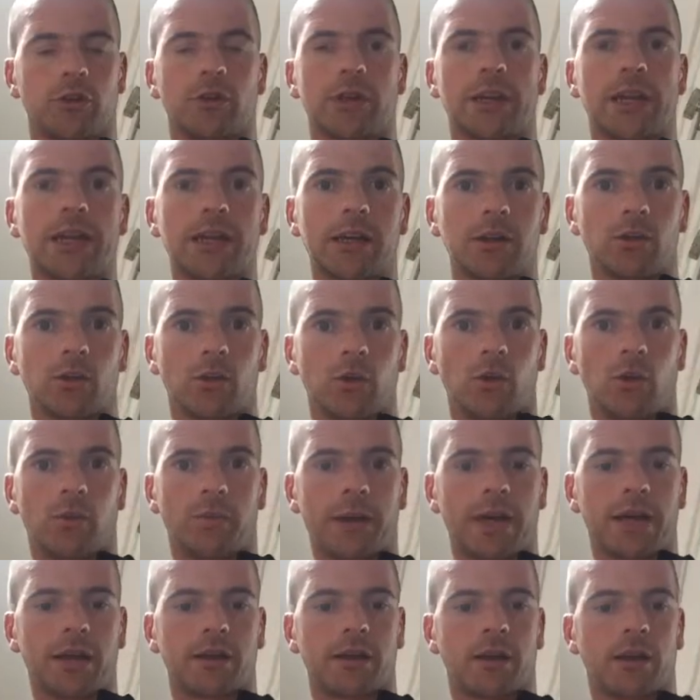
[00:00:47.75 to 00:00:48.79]
Do a little
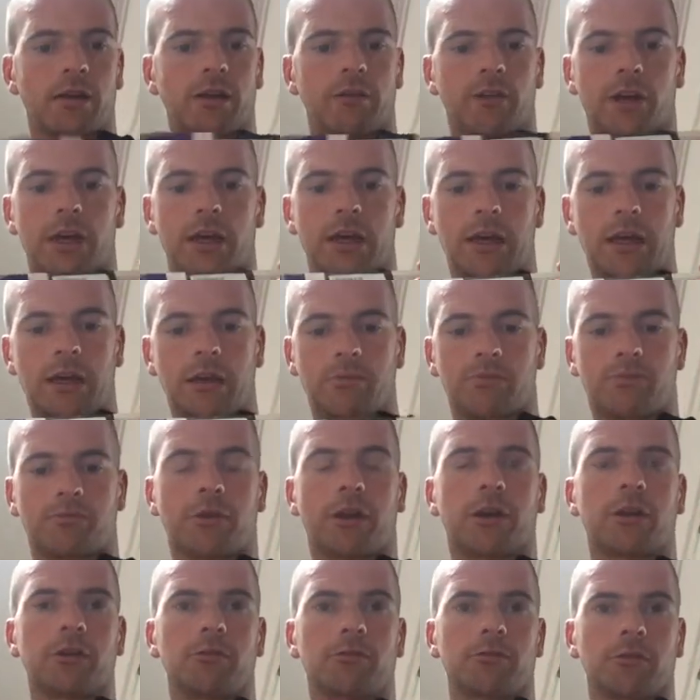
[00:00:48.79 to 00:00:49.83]
bit of a
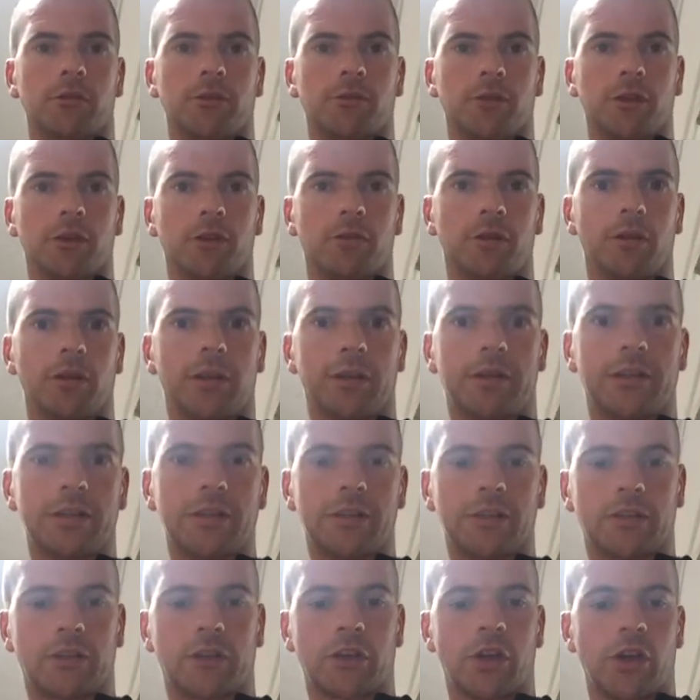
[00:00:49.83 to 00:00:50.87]
product review of
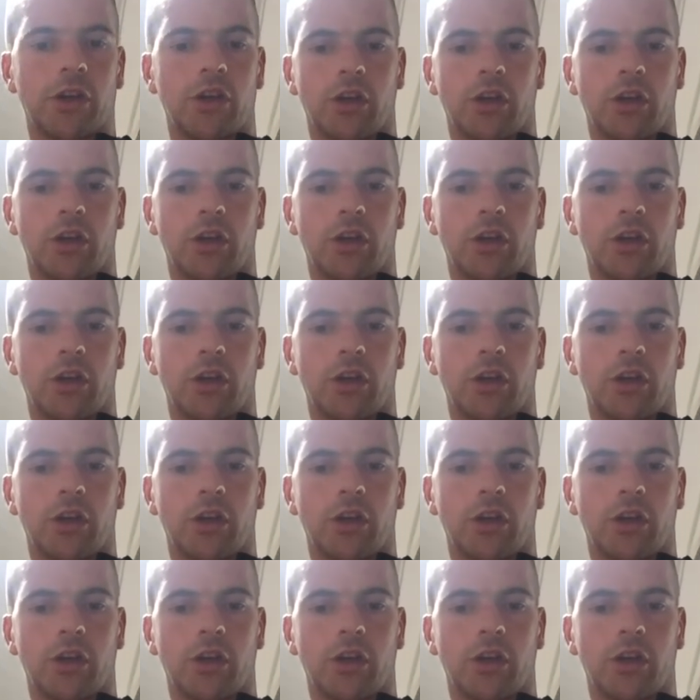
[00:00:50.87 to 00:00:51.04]
these